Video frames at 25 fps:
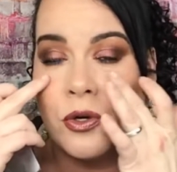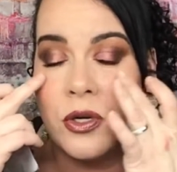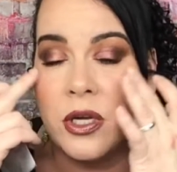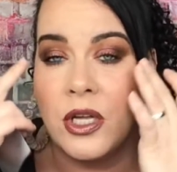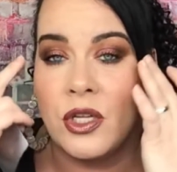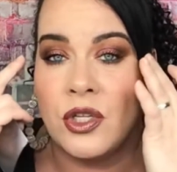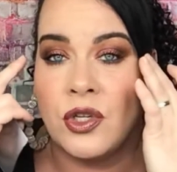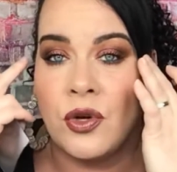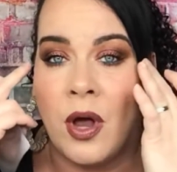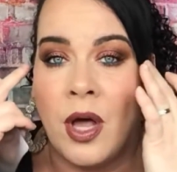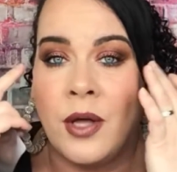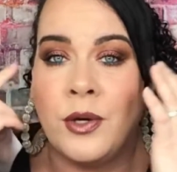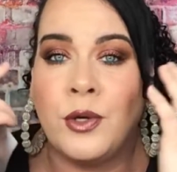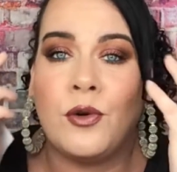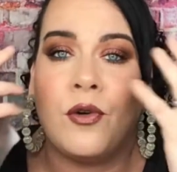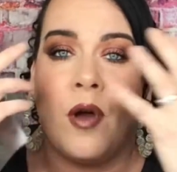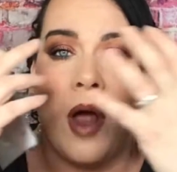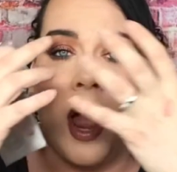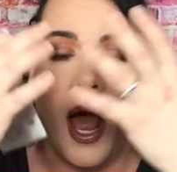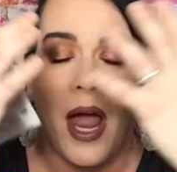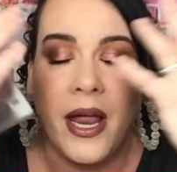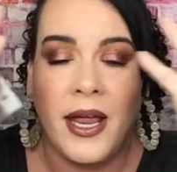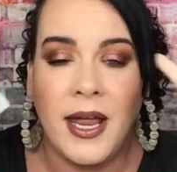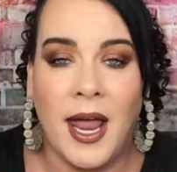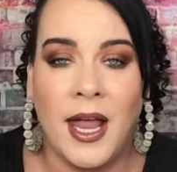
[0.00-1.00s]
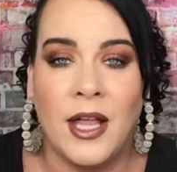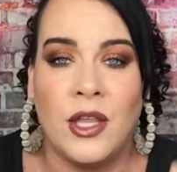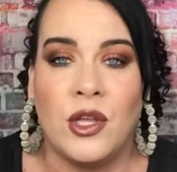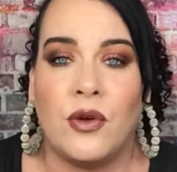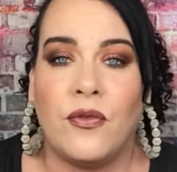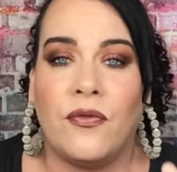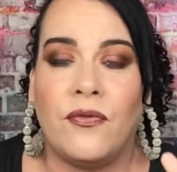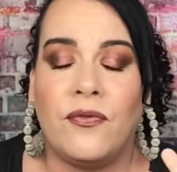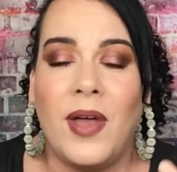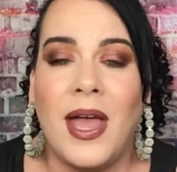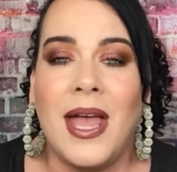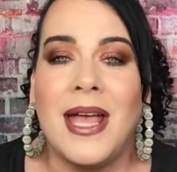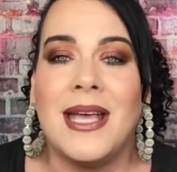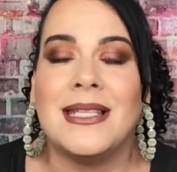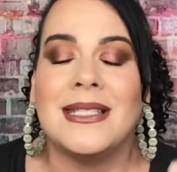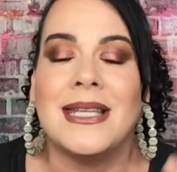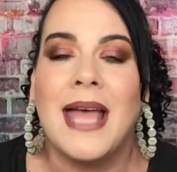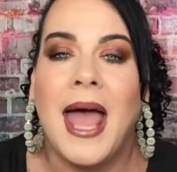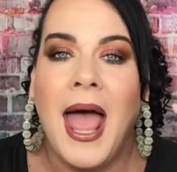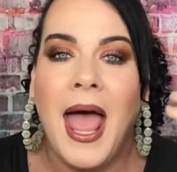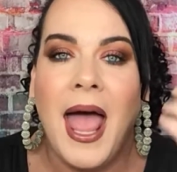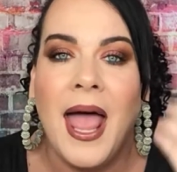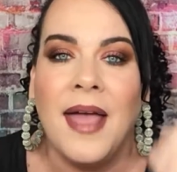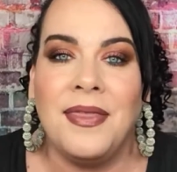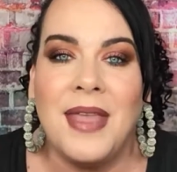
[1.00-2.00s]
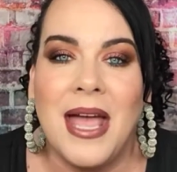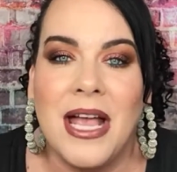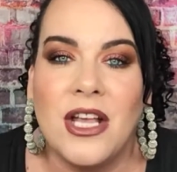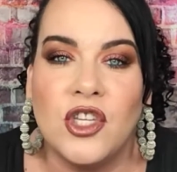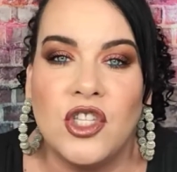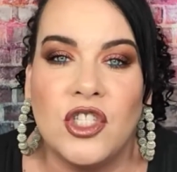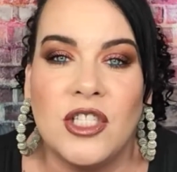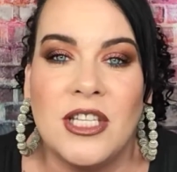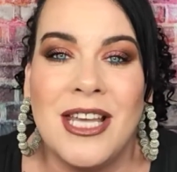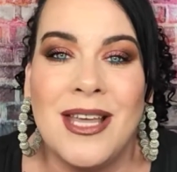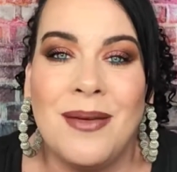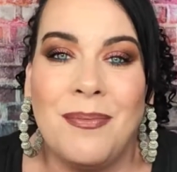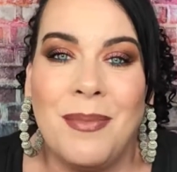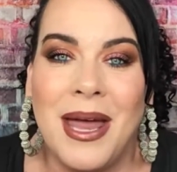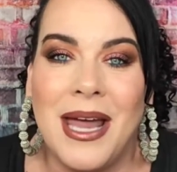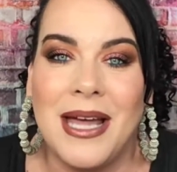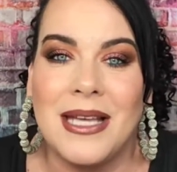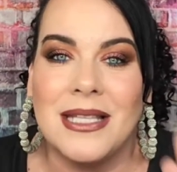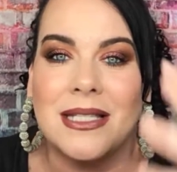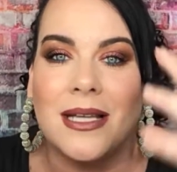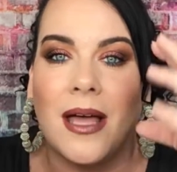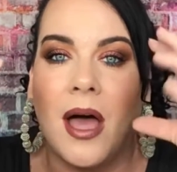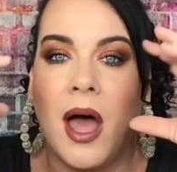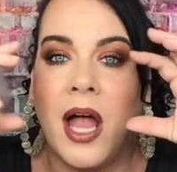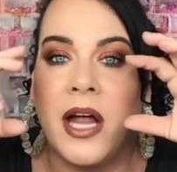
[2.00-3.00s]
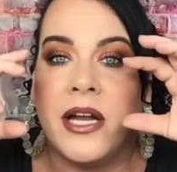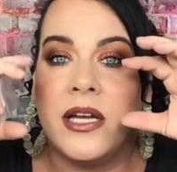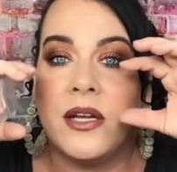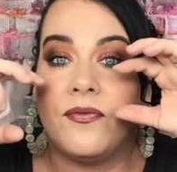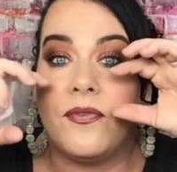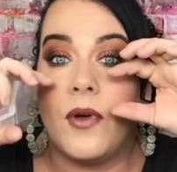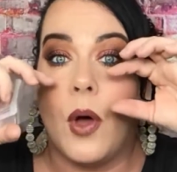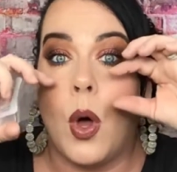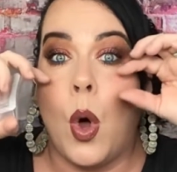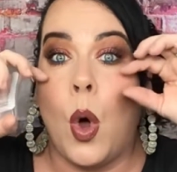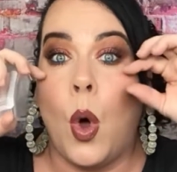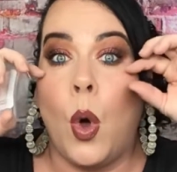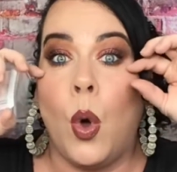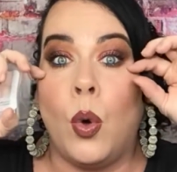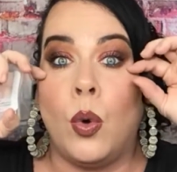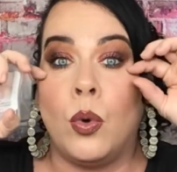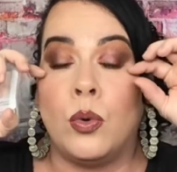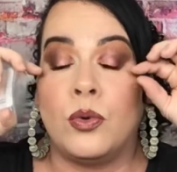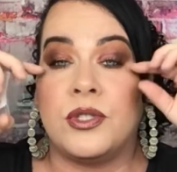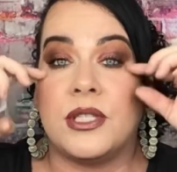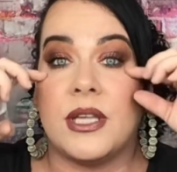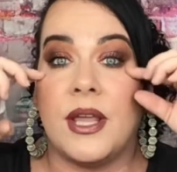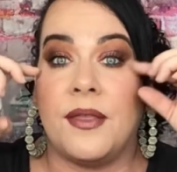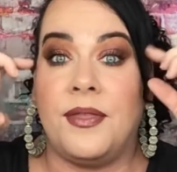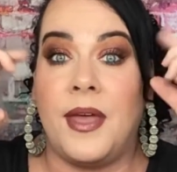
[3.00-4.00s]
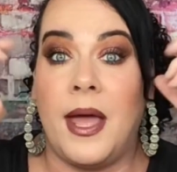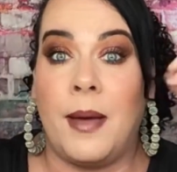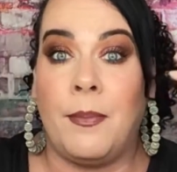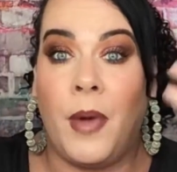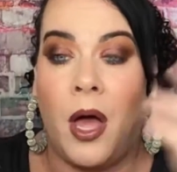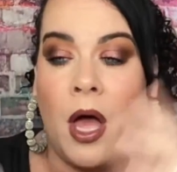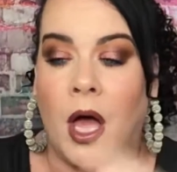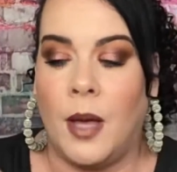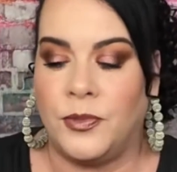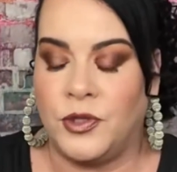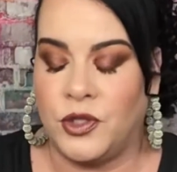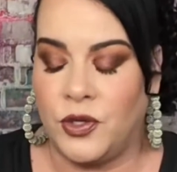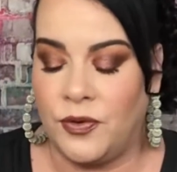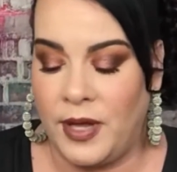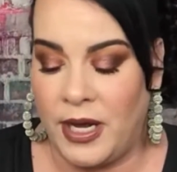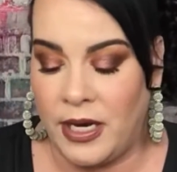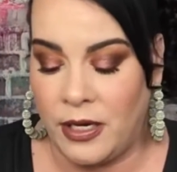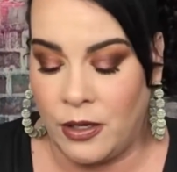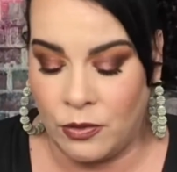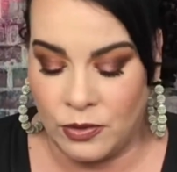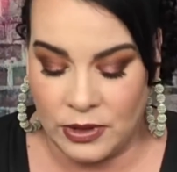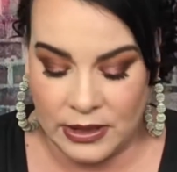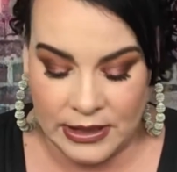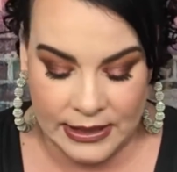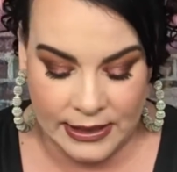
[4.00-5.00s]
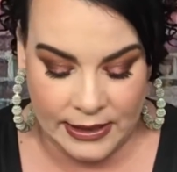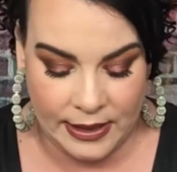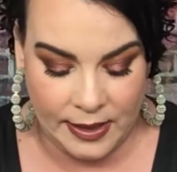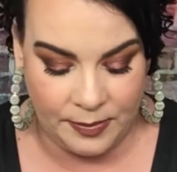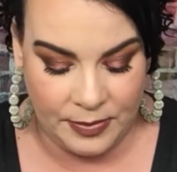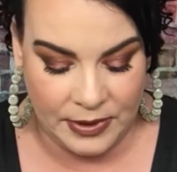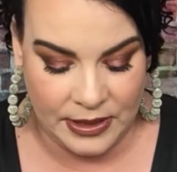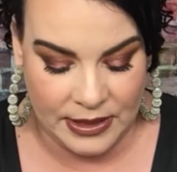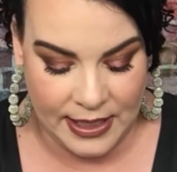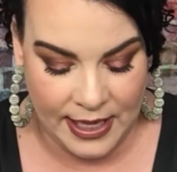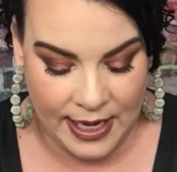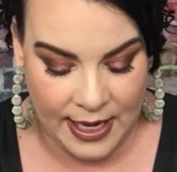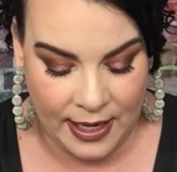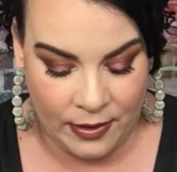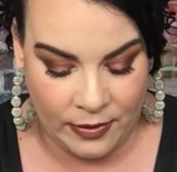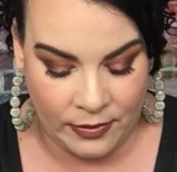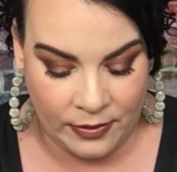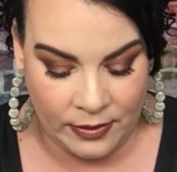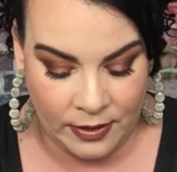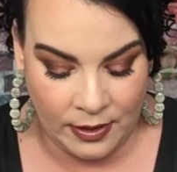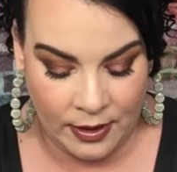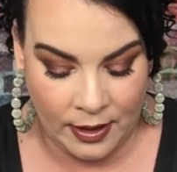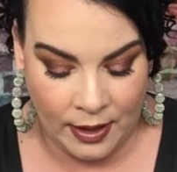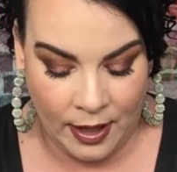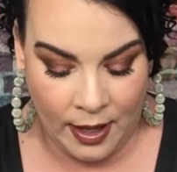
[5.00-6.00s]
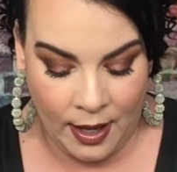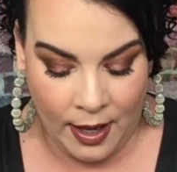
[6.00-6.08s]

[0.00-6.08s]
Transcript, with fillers: You're getting your under eye and your face and that sheet mask kind of holds them up so they don't slip down.